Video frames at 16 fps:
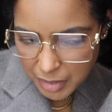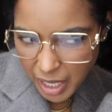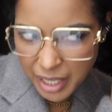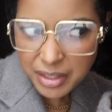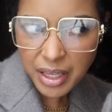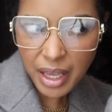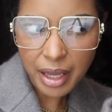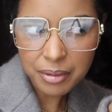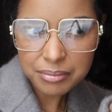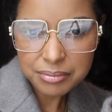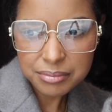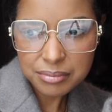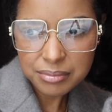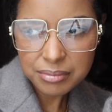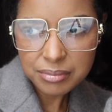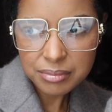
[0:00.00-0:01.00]
yeah,
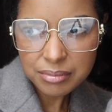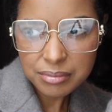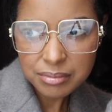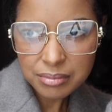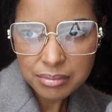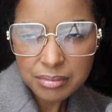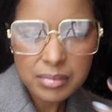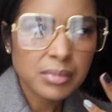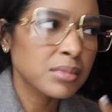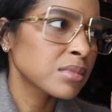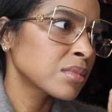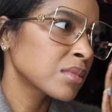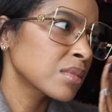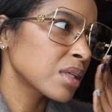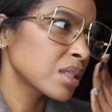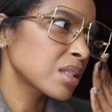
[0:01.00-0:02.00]

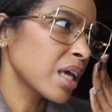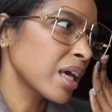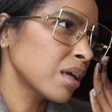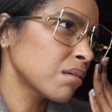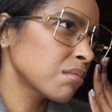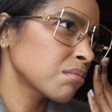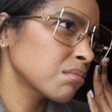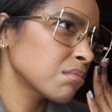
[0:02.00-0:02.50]
is that